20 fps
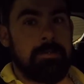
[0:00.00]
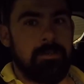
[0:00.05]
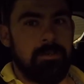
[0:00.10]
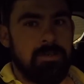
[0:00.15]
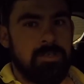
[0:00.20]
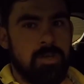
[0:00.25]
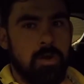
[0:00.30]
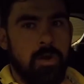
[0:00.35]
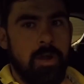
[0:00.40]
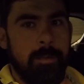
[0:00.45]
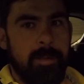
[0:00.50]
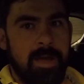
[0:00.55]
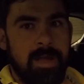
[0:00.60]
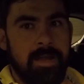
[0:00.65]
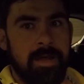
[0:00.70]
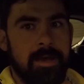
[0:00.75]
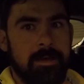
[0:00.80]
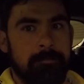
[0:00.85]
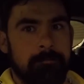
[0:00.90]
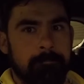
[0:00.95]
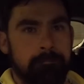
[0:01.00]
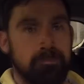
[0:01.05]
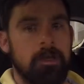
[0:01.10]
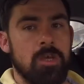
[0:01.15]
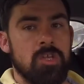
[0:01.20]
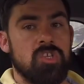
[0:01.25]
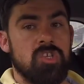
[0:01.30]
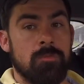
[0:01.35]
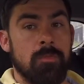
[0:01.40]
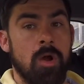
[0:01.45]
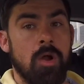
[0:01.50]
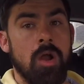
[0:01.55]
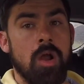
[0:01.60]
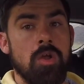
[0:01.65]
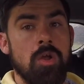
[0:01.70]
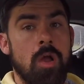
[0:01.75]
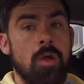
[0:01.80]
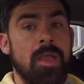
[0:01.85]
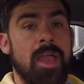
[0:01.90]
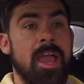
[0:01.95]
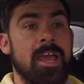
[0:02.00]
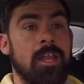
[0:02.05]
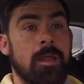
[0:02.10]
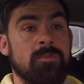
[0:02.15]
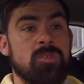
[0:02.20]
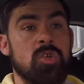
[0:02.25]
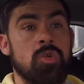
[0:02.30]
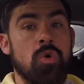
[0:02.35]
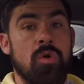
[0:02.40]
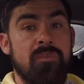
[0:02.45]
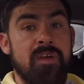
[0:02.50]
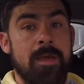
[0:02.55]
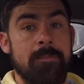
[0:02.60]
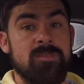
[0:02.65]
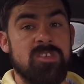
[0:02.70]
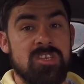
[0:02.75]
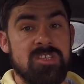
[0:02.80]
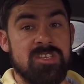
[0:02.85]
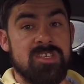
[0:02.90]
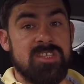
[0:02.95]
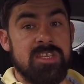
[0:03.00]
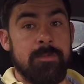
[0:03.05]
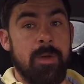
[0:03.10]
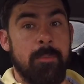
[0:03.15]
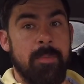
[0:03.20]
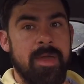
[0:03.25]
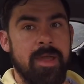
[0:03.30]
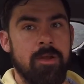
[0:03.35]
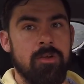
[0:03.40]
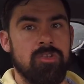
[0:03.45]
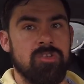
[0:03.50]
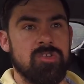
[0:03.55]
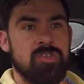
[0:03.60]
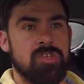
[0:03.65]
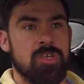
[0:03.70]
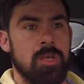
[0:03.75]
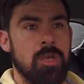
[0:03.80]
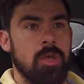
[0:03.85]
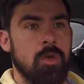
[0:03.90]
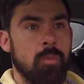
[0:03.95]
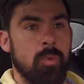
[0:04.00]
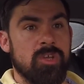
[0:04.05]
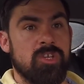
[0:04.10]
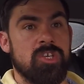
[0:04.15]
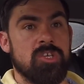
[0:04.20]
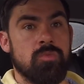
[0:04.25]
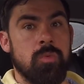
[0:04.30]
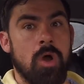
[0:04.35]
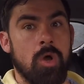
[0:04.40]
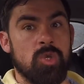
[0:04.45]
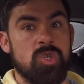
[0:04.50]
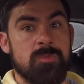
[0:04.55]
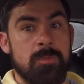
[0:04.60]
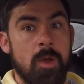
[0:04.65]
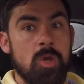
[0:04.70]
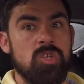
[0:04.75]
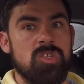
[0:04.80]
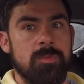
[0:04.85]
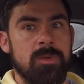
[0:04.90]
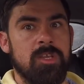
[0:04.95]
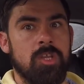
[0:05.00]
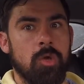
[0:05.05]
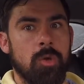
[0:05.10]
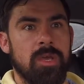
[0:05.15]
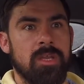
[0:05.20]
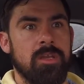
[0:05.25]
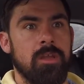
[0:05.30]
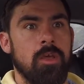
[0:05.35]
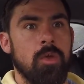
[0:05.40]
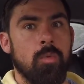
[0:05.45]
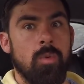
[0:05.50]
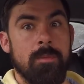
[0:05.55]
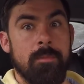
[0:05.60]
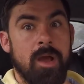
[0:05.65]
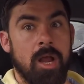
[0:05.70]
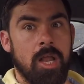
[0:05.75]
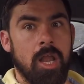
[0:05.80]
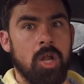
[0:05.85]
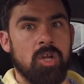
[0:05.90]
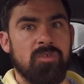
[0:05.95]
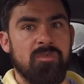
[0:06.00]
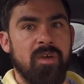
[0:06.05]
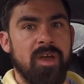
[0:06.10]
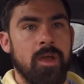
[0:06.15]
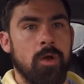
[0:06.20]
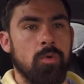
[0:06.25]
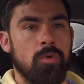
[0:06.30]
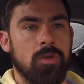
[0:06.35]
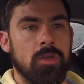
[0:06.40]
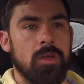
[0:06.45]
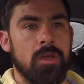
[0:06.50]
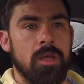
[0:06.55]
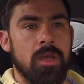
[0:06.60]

Sorry about that. Tomorrow I'm going up to Northampton to see my parents, which is what I was supposed to be doing when my clutch failed.